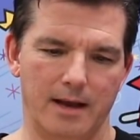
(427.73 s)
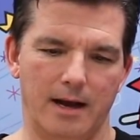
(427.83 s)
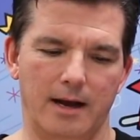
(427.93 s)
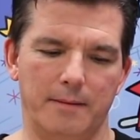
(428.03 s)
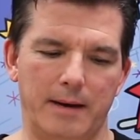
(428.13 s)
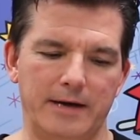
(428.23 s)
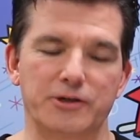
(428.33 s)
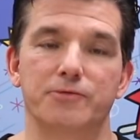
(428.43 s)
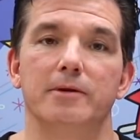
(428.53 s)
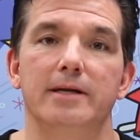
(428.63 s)
I
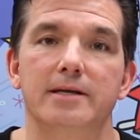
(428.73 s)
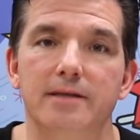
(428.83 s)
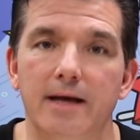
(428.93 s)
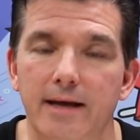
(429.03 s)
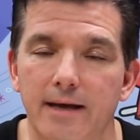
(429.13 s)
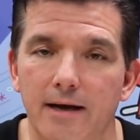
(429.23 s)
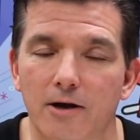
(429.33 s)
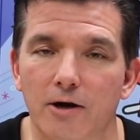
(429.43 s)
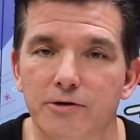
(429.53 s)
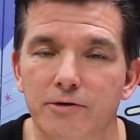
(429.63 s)
just released a
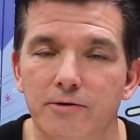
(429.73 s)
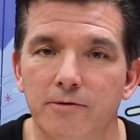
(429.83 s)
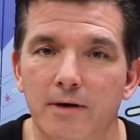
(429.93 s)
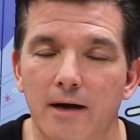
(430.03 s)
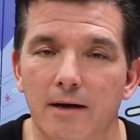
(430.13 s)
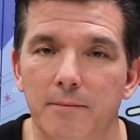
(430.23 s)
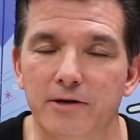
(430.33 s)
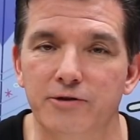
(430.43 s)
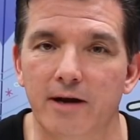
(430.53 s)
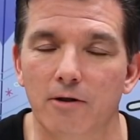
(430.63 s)
cartoon on my
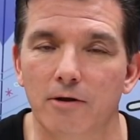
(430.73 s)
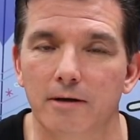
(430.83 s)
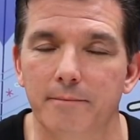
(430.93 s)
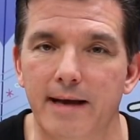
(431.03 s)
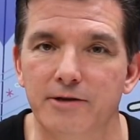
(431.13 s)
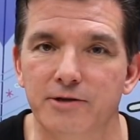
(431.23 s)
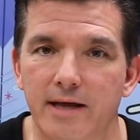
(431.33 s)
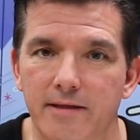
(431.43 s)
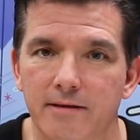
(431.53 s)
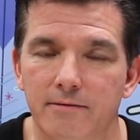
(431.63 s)
channel called Imagine
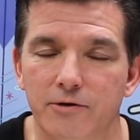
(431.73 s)
Nathan.